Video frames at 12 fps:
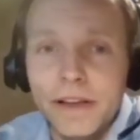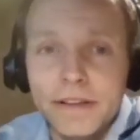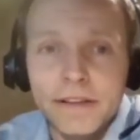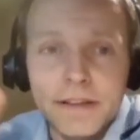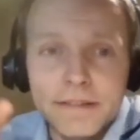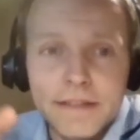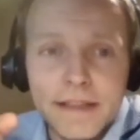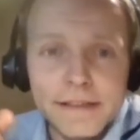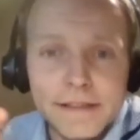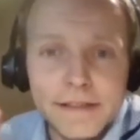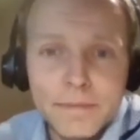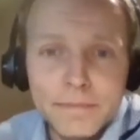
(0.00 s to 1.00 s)
and
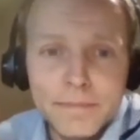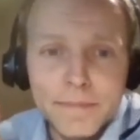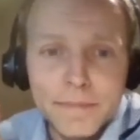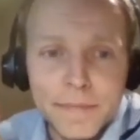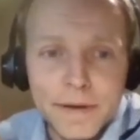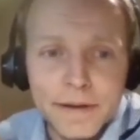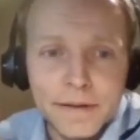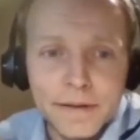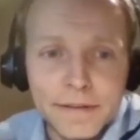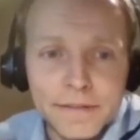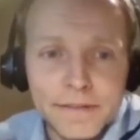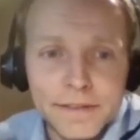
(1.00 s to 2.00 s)
there's some
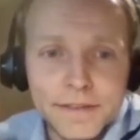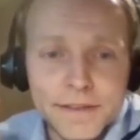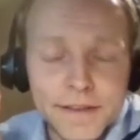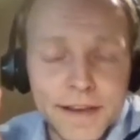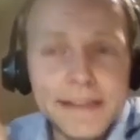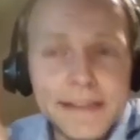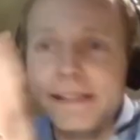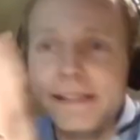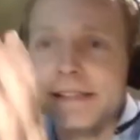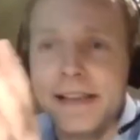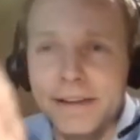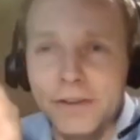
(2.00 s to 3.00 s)
the latest
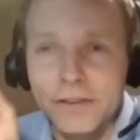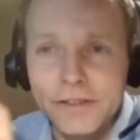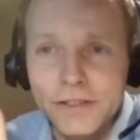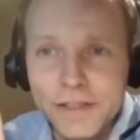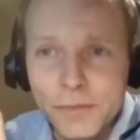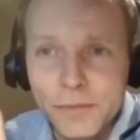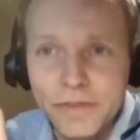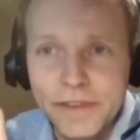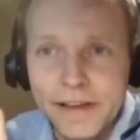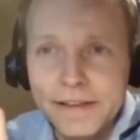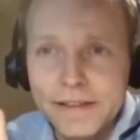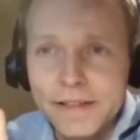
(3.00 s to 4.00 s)
technology is moving
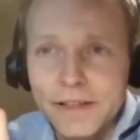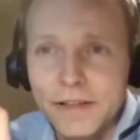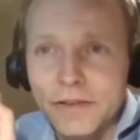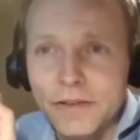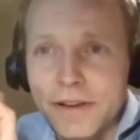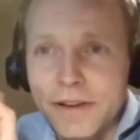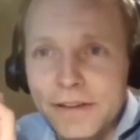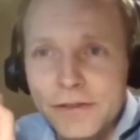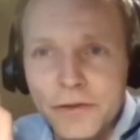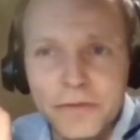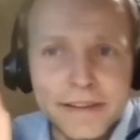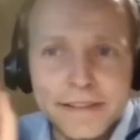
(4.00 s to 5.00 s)
into
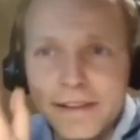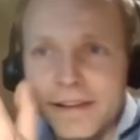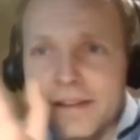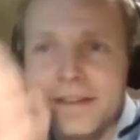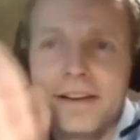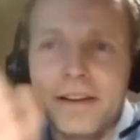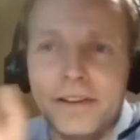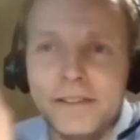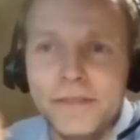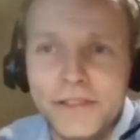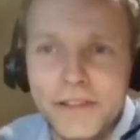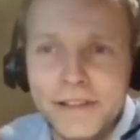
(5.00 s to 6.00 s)
sort of
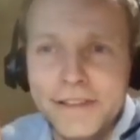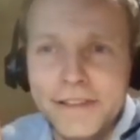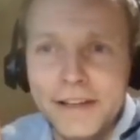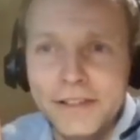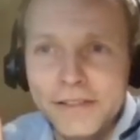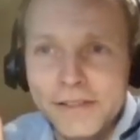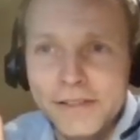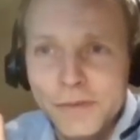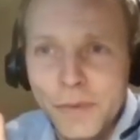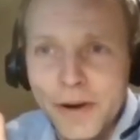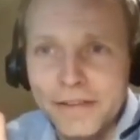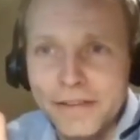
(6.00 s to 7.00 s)
artificial intelligence,
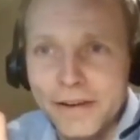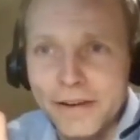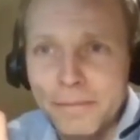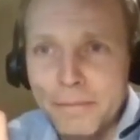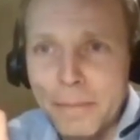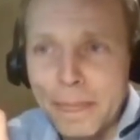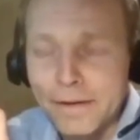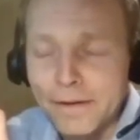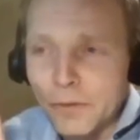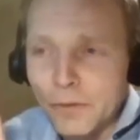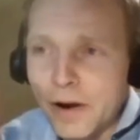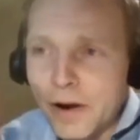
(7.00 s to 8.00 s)
where
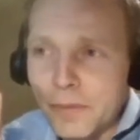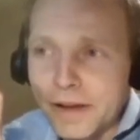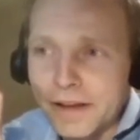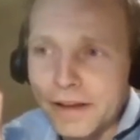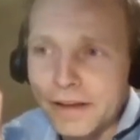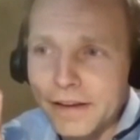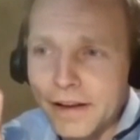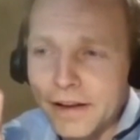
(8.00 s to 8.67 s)
we